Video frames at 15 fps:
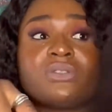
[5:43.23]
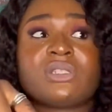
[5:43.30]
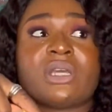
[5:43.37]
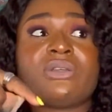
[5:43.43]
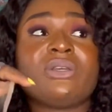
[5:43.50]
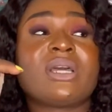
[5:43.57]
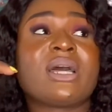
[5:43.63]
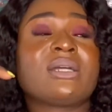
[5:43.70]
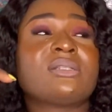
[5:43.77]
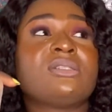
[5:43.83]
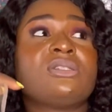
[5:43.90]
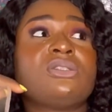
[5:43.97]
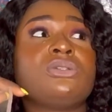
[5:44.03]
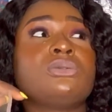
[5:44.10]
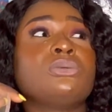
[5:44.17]
that you can
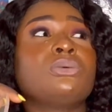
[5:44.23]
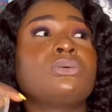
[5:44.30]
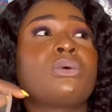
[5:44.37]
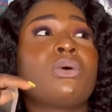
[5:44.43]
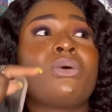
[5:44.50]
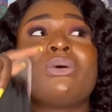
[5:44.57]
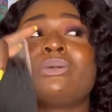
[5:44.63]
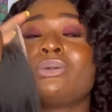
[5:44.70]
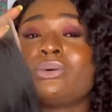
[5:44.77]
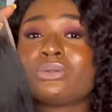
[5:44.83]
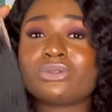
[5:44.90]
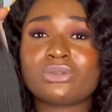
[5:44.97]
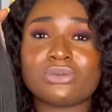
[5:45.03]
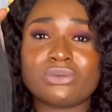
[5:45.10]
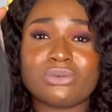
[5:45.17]
still color
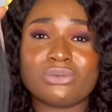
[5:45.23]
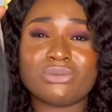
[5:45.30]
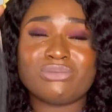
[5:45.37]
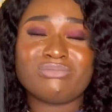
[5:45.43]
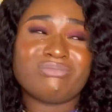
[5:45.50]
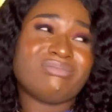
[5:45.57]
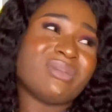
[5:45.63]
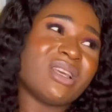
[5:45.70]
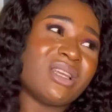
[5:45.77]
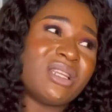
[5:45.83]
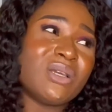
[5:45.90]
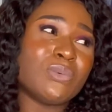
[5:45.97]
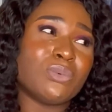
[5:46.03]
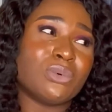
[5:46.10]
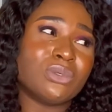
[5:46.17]
to
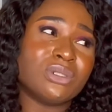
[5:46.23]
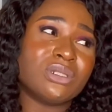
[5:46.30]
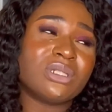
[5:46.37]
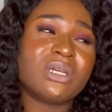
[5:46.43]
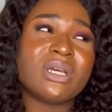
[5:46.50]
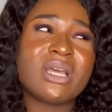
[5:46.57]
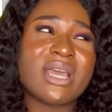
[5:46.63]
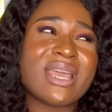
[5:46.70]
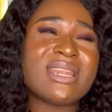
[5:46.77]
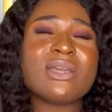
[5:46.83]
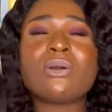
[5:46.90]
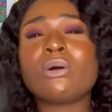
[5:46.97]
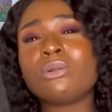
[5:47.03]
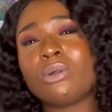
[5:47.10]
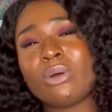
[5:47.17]
anyone, any
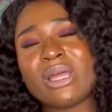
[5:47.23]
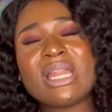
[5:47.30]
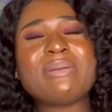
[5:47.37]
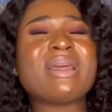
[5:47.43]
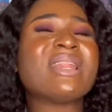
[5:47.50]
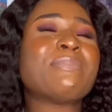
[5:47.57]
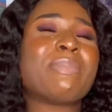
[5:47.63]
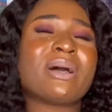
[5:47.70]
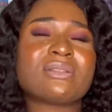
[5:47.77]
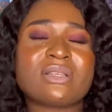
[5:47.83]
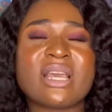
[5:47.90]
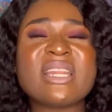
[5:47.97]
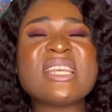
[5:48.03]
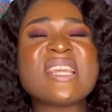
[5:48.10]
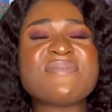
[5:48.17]
color, in any part,
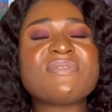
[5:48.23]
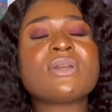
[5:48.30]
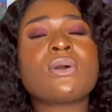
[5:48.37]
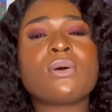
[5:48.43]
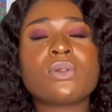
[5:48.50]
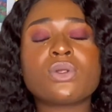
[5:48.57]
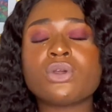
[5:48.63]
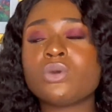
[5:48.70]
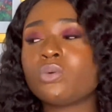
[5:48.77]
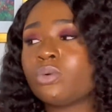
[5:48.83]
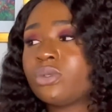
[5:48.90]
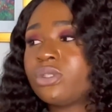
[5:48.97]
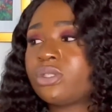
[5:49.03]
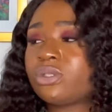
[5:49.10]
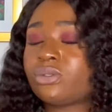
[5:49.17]
any given color you
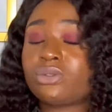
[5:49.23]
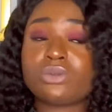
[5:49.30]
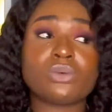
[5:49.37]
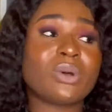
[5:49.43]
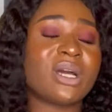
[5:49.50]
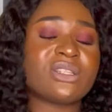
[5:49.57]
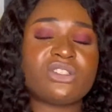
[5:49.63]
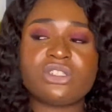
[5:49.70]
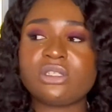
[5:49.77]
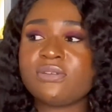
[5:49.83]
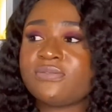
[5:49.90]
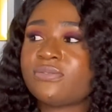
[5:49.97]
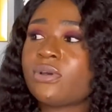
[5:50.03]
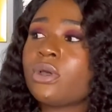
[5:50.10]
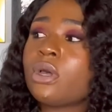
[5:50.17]
want to
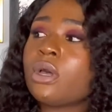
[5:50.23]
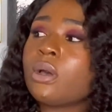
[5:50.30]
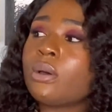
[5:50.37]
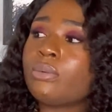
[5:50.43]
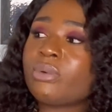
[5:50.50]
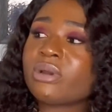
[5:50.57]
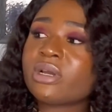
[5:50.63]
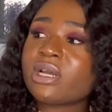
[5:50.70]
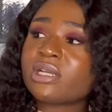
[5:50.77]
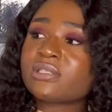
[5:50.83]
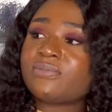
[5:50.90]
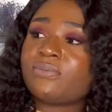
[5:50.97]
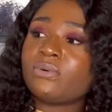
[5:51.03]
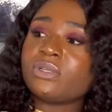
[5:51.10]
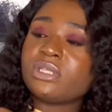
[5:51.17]
achieve? Whereas
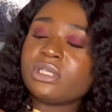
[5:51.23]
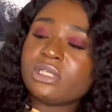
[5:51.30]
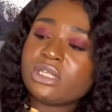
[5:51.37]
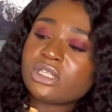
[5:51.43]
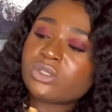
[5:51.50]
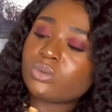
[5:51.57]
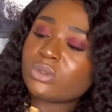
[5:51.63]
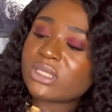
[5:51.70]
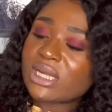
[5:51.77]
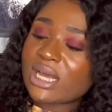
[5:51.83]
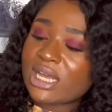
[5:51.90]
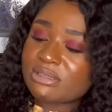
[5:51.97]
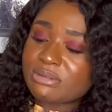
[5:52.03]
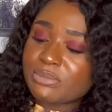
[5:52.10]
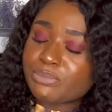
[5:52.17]
for this one that
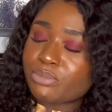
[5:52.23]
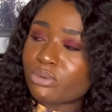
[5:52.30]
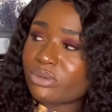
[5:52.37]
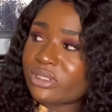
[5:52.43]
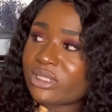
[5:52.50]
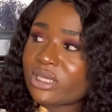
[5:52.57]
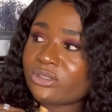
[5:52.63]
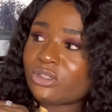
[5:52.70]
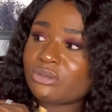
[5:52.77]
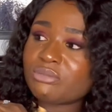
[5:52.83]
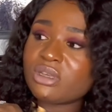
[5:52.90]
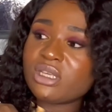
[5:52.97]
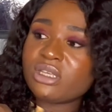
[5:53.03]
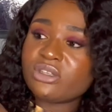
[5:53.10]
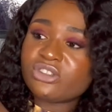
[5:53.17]
has been processed to
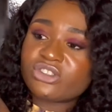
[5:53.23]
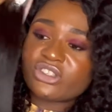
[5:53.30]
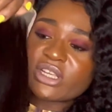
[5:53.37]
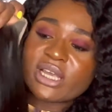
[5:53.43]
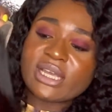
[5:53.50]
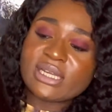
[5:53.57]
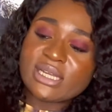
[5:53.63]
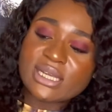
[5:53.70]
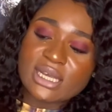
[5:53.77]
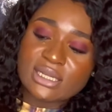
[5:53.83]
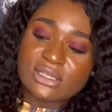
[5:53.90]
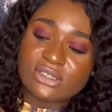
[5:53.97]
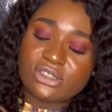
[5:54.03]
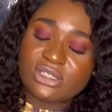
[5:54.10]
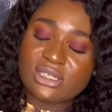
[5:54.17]
make it shiny and
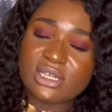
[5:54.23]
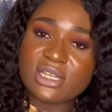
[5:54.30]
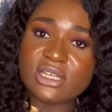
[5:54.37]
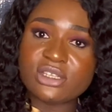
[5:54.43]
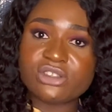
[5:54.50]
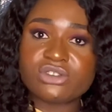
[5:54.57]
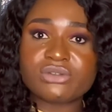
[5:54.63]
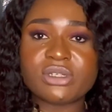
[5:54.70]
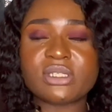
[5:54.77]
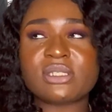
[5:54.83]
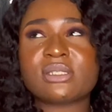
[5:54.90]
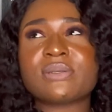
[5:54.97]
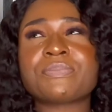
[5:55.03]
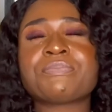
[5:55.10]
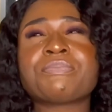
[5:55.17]
sleeky straight,